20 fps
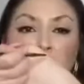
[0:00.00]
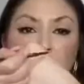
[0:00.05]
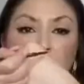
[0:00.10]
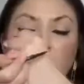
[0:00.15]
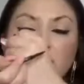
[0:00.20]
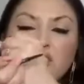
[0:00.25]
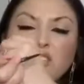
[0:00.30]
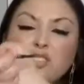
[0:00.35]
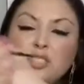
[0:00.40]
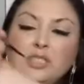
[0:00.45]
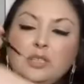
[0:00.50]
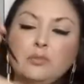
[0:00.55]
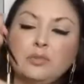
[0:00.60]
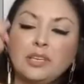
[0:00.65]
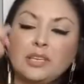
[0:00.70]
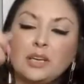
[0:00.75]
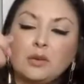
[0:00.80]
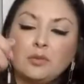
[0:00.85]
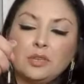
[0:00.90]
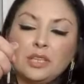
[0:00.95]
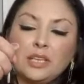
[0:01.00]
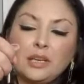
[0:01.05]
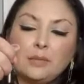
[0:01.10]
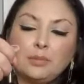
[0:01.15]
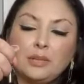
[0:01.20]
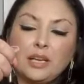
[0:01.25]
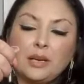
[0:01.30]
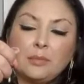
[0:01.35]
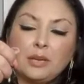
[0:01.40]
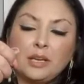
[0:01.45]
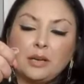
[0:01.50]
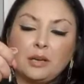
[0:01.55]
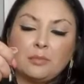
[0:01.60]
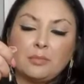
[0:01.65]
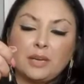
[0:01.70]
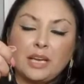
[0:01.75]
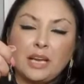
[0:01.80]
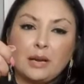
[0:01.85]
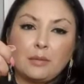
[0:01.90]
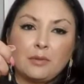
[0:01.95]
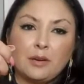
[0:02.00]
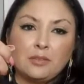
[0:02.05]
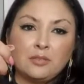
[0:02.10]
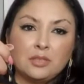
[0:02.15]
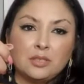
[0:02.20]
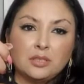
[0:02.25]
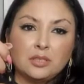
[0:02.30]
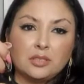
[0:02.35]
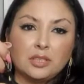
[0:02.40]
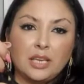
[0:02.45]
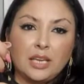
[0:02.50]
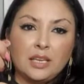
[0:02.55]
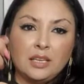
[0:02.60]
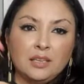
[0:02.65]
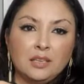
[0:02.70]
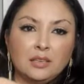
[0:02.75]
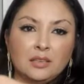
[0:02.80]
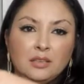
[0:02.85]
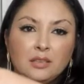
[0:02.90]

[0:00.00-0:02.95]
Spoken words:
So you'll see right now when I apply on my eyebrows, okay?